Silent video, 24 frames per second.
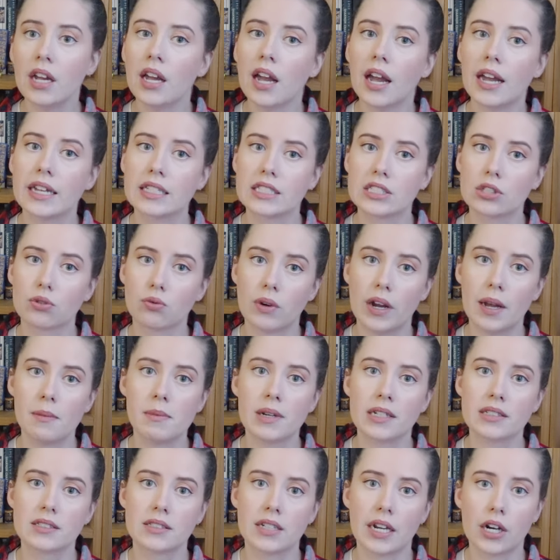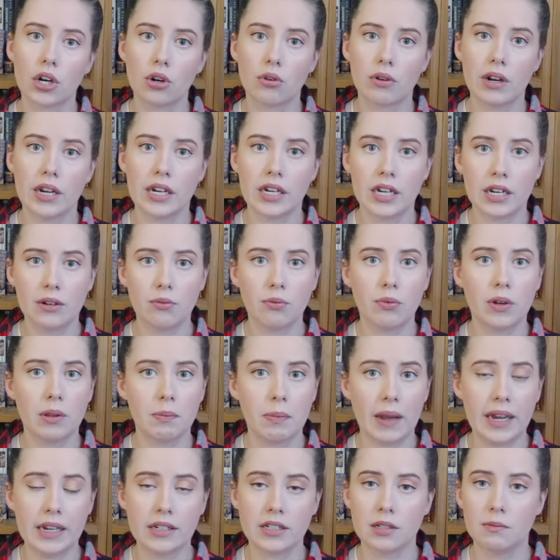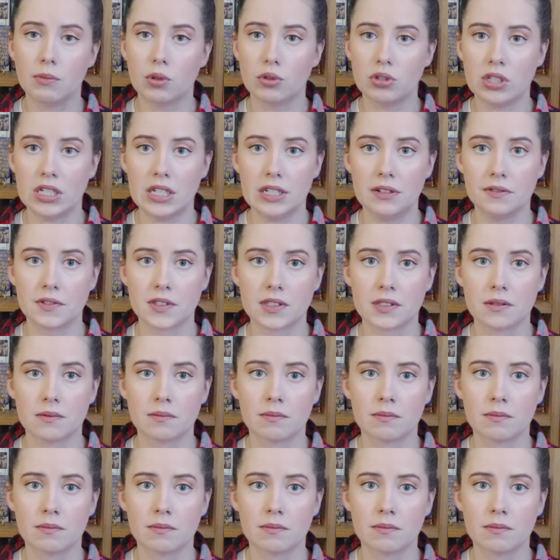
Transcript: and ceramics decorated with painted motifs.